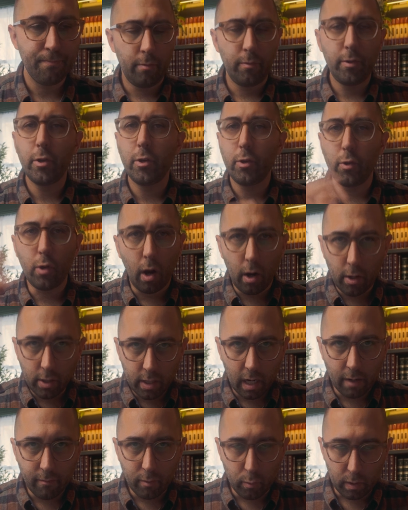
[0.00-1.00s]
You could do
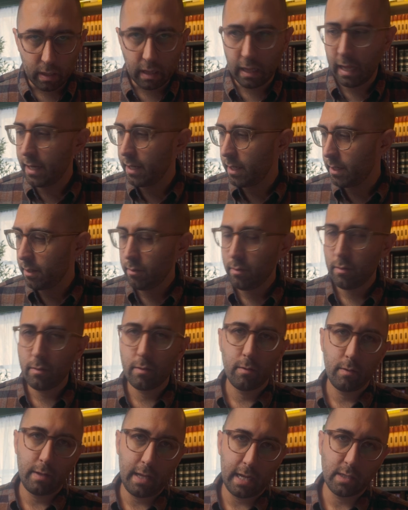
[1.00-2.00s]
hardcover with linen.
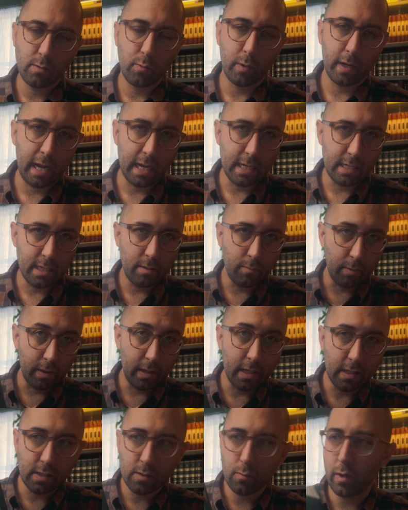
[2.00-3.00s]
That's what I did with
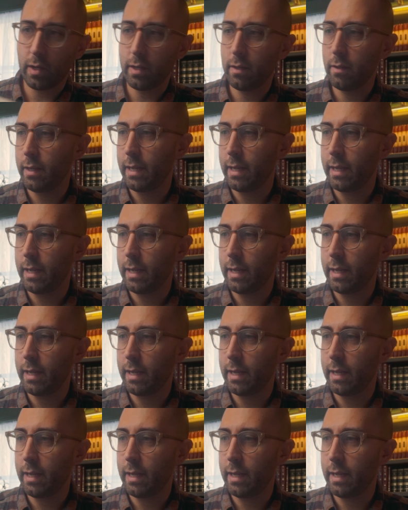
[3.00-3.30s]
this one.